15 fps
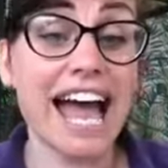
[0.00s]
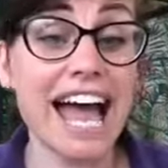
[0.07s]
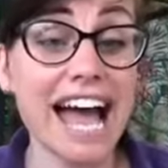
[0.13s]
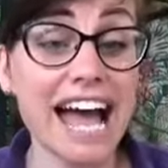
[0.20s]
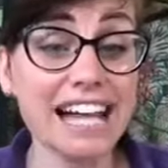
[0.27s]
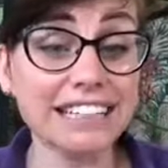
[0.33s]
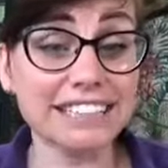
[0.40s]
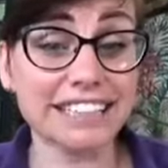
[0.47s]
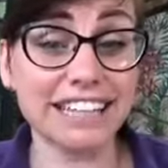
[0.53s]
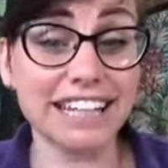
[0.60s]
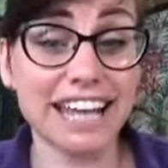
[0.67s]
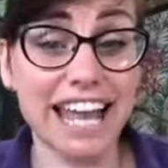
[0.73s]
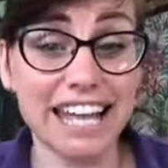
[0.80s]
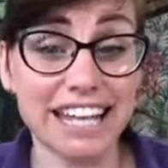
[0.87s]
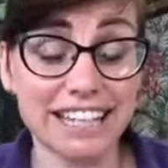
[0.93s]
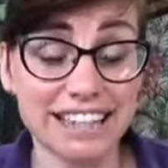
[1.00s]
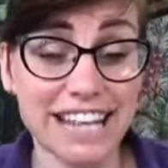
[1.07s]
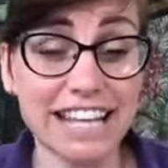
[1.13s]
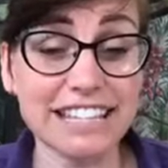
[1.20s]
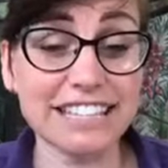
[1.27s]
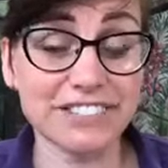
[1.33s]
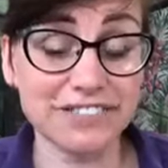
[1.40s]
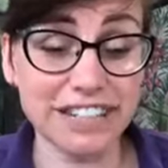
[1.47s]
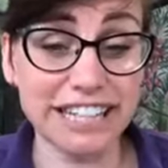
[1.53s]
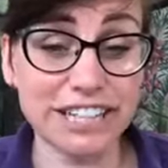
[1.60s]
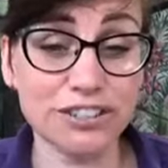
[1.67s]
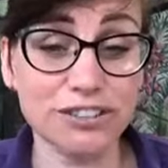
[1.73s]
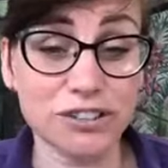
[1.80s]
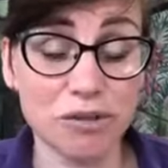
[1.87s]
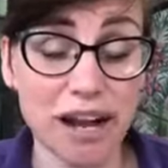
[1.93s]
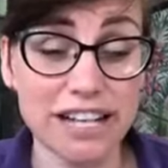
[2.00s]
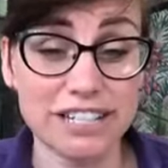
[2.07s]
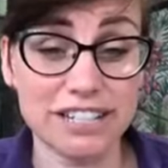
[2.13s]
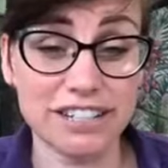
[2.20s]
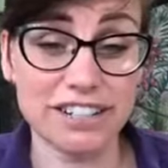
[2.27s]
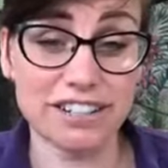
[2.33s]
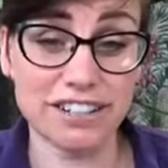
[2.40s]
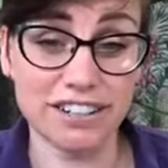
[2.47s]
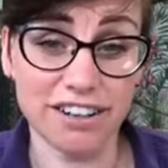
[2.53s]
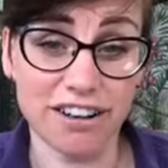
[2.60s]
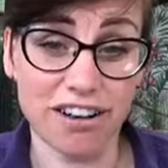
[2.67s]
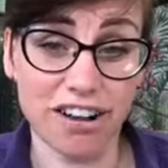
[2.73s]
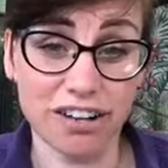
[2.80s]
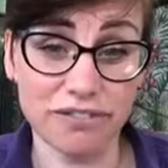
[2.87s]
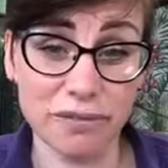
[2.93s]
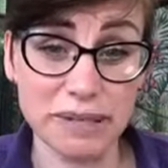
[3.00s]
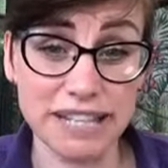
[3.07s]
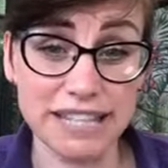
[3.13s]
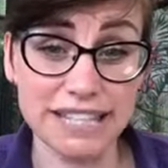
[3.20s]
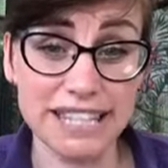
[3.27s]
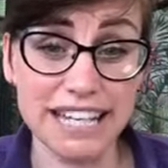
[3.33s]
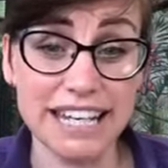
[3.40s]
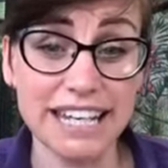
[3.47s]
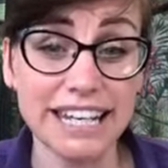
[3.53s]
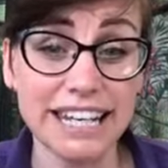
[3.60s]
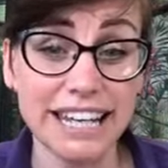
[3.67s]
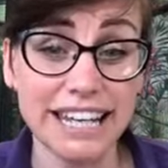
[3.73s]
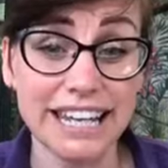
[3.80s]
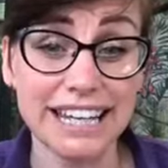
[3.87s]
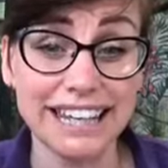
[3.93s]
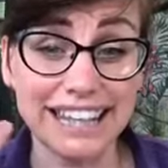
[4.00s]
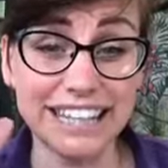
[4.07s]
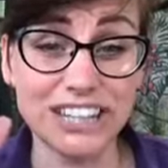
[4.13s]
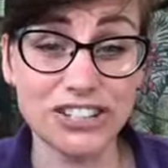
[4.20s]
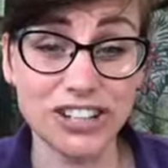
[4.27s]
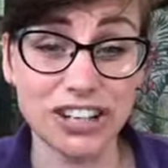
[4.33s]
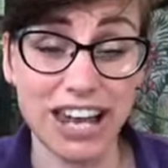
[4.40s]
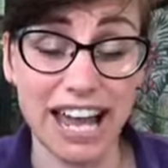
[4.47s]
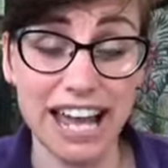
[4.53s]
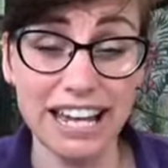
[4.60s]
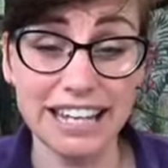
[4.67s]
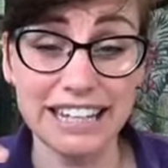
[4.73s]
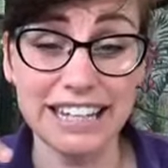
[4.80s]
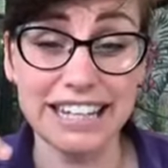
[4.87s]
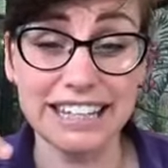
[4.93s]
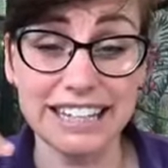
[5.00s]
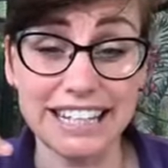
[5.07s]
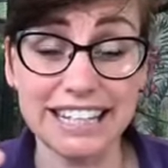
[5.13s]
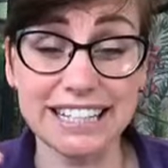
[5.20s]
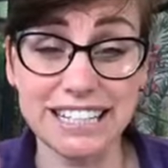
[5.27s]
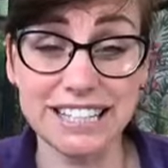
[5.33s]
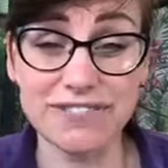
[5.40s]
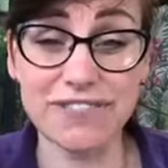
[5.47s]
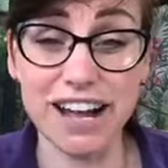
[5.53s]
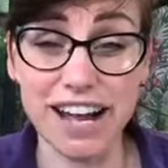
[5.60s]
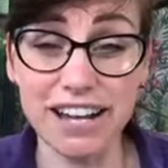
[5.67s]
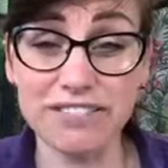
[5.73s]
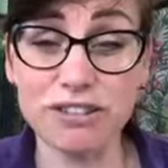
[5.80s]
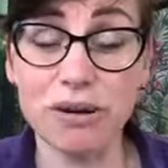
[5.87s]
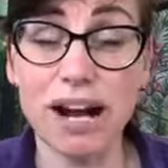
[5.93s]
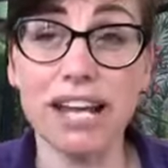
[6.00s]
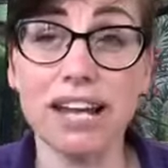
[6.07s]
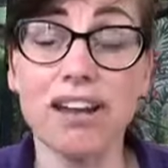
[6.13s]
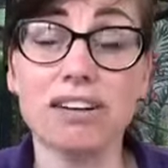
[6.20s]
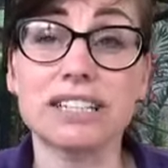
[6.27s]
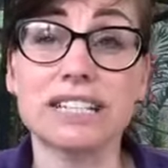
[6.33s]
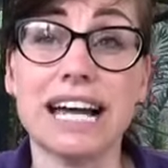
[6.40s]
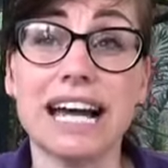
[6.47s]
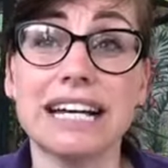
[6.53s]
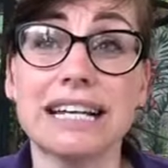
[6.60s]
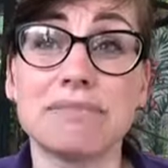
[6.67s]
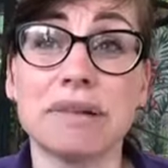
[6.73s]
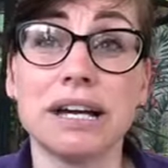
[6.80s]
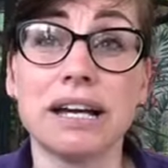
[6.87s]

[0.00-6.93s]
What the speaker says: Actually, that's a really good question, Oliver, because they can literally, they can survive quite a long time.